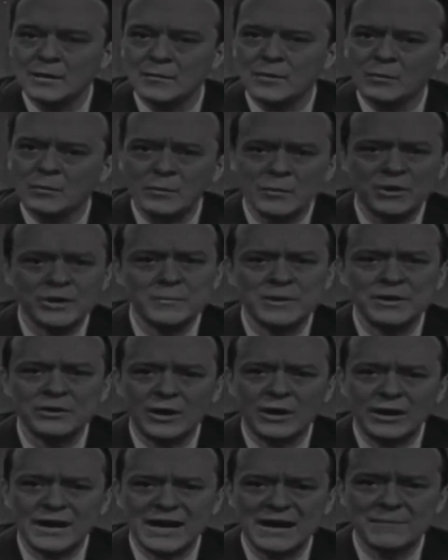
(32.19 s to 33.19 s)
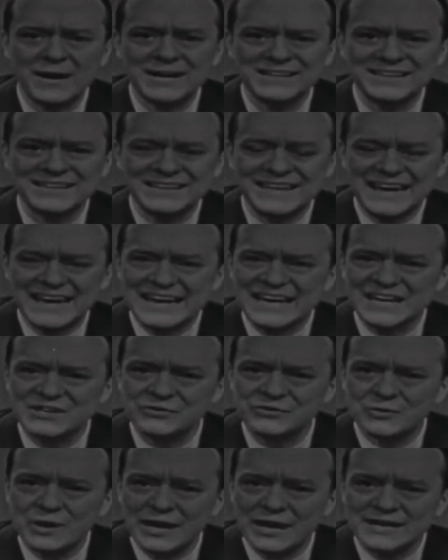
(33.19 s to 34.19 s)
But what we're going to be talking about today
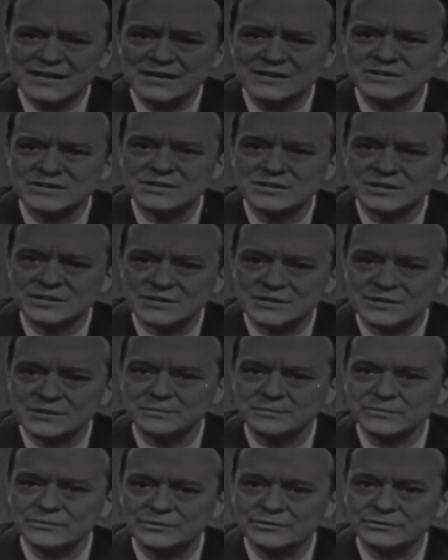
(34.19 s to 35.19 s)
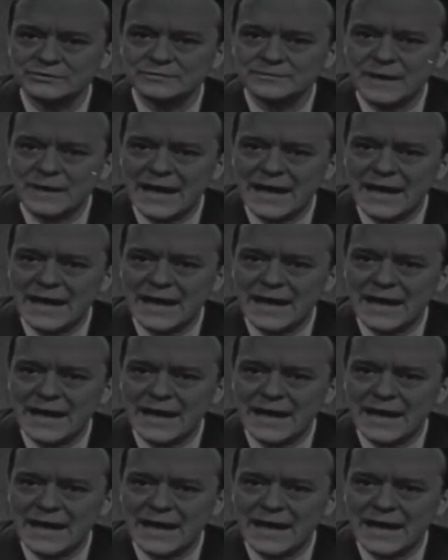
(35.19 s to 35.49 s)
is writing systems,